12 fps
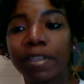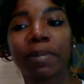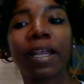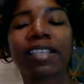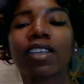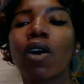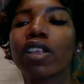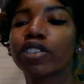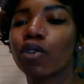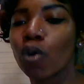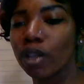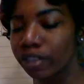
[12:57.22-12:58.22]
Bledsoe is
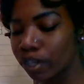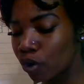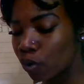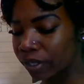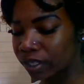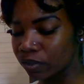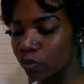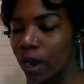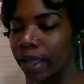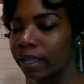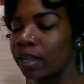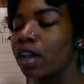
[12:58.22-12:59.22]
going the quickest
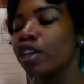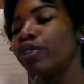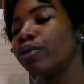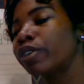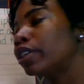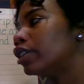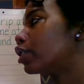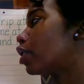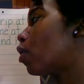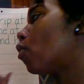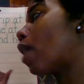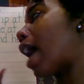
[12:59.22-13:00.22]
way. You could
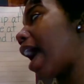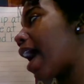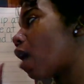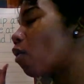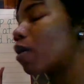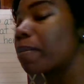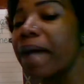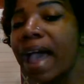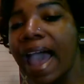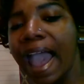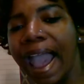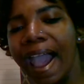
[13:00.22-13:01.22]
go hour by
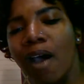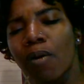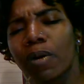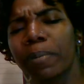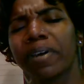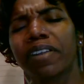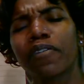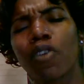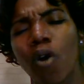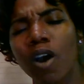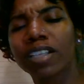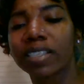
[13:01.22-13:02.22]
hour, but of
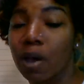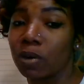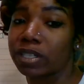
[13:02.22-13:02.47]
course that will